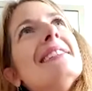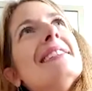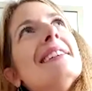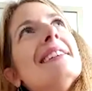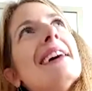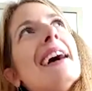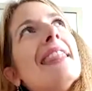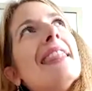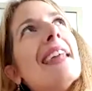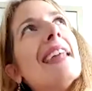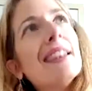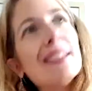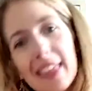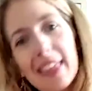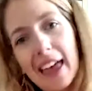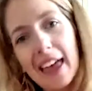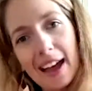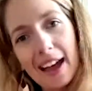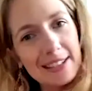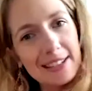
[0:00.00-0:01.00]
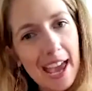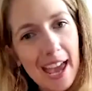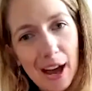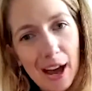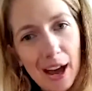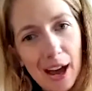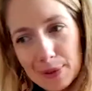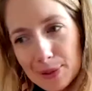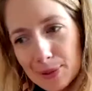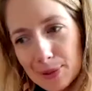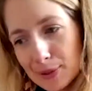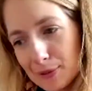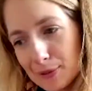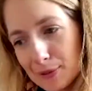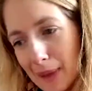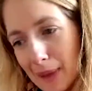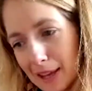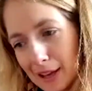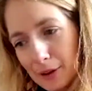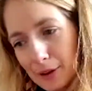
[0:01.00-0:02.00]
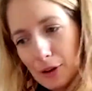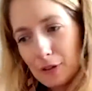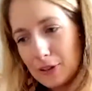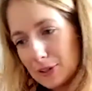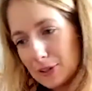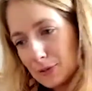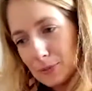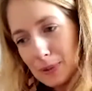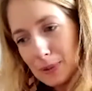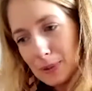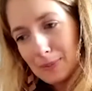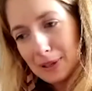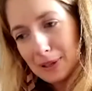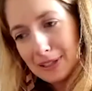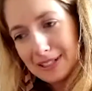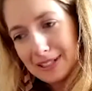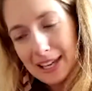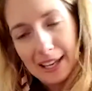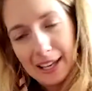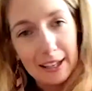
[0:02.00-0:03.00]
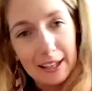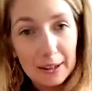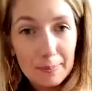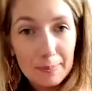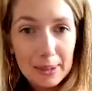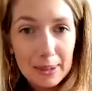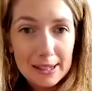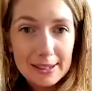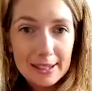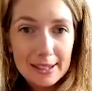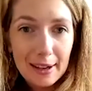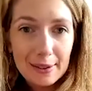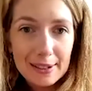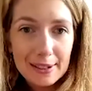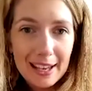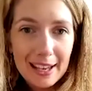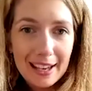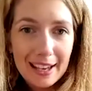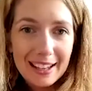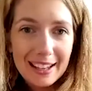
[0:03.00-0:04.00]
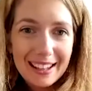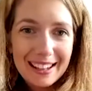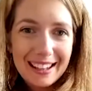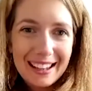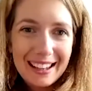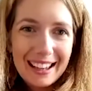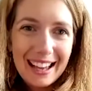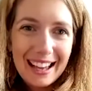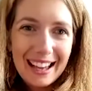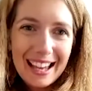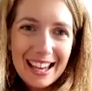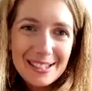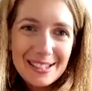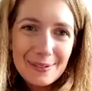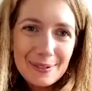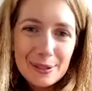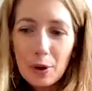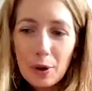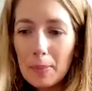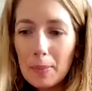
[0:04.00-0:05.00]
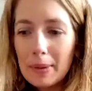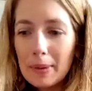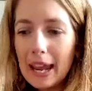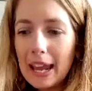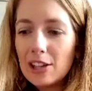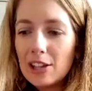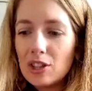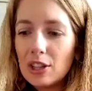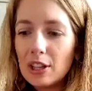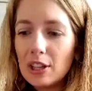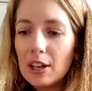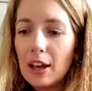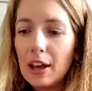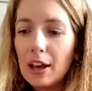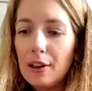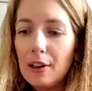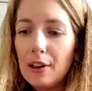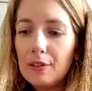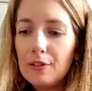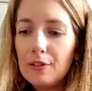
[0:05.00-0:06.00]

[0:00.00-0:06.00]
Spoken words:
And then that day I was sort of making coffees for people and taking the bins out. So I guess it was a combination of